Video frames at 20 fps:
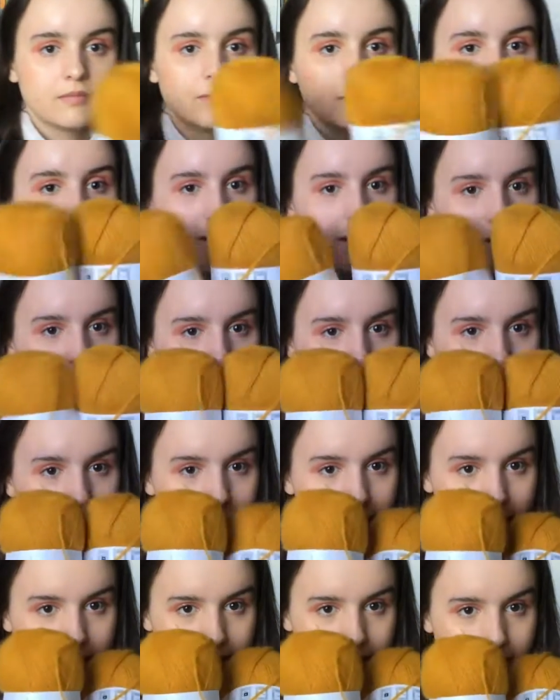I got more
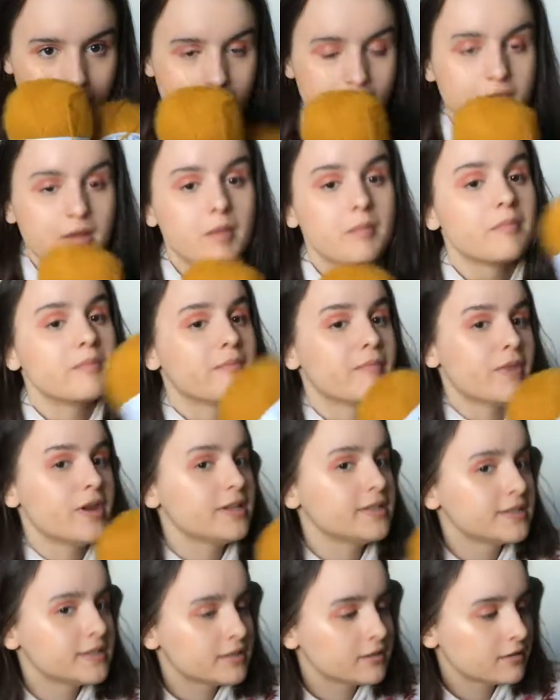of the
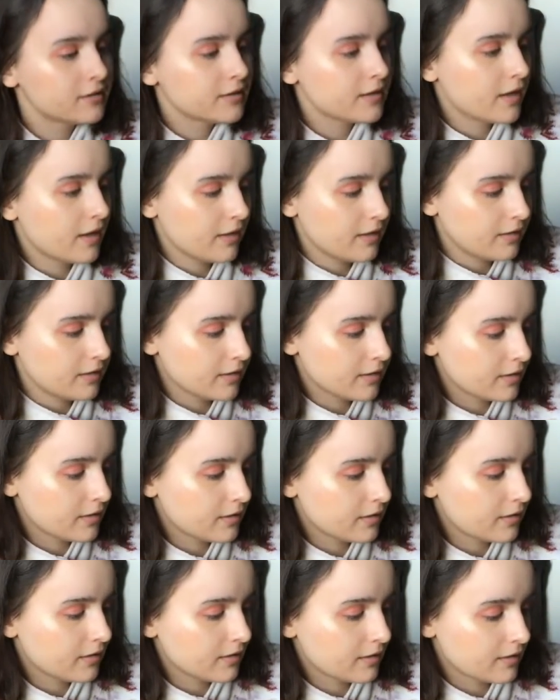mustard color.